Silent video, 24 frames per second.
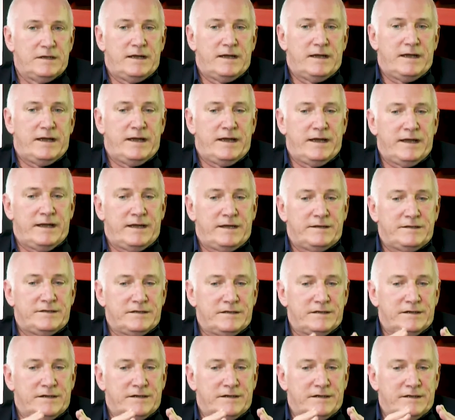And
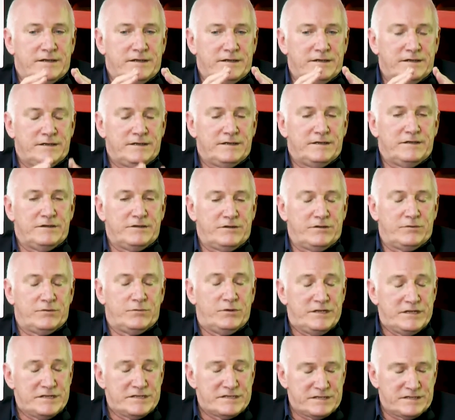the
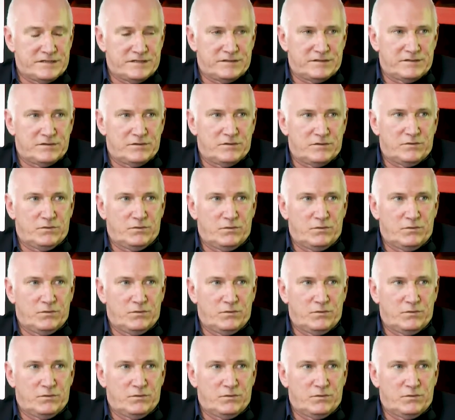reason